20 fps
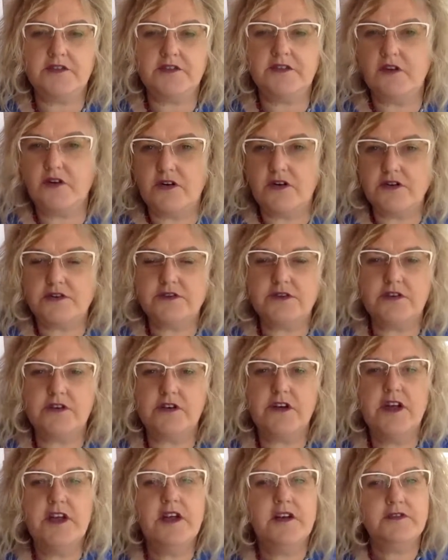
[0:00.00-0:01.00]
author
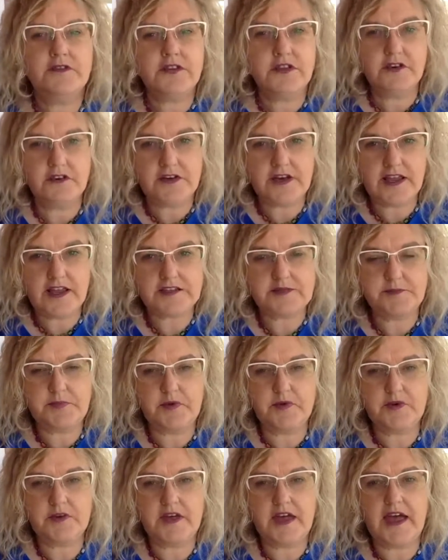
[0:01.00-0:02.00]
for your next
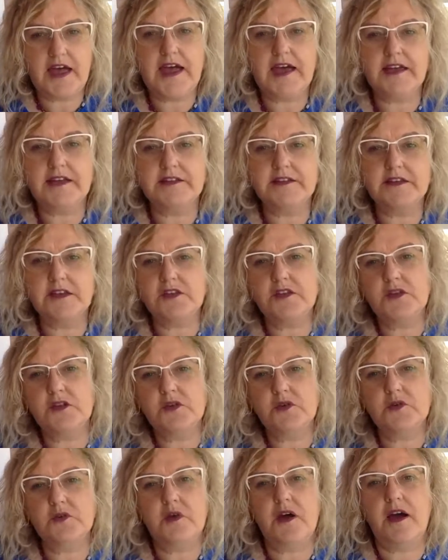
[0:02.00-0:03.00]
book and
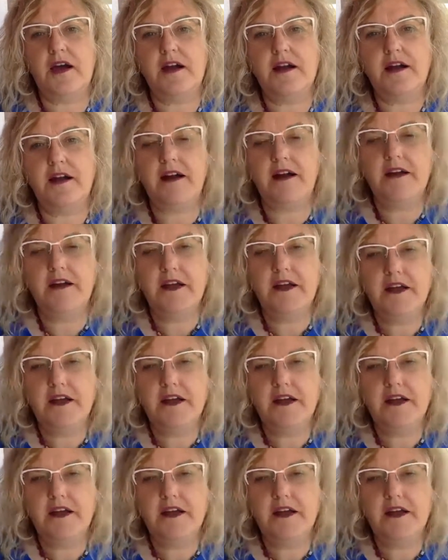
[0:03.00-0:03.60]
you are